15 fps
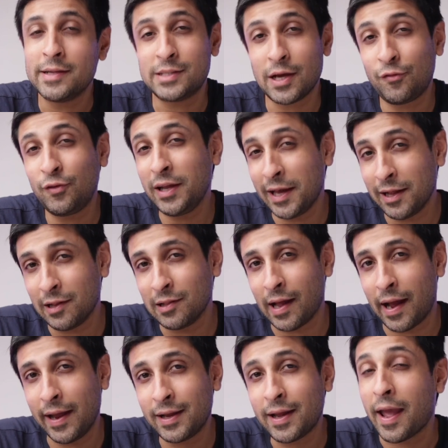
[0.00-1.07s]
definitely hit a
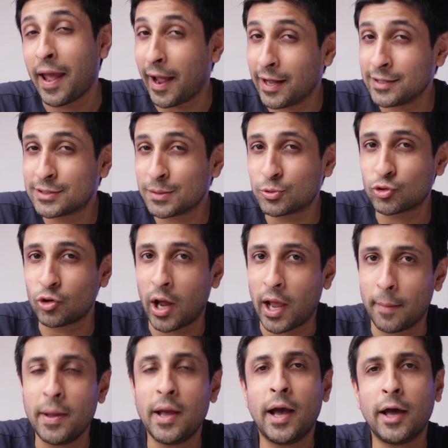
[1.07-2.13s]
like and
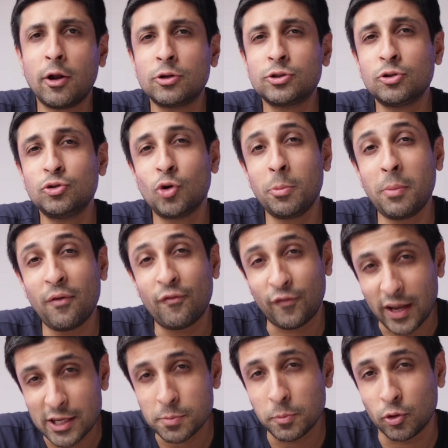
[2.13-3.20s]
subscribe. And also join my
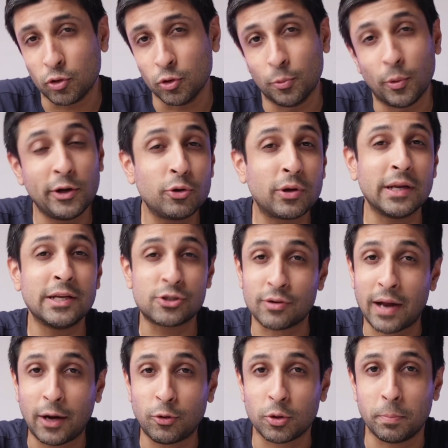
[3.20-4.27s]
Facebook group where you can
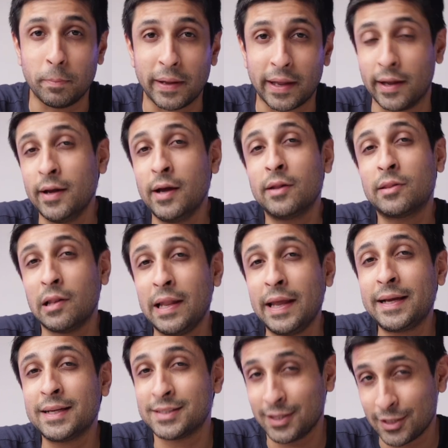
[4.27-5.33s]
interact with me. The
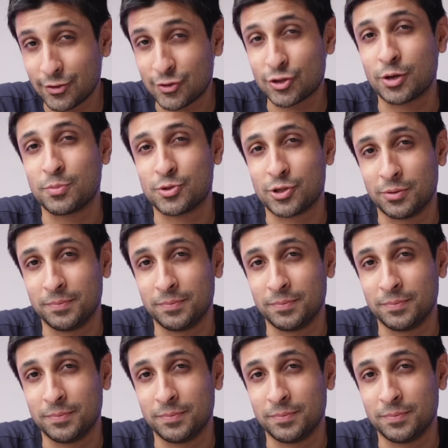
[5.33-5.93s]
link is in the description.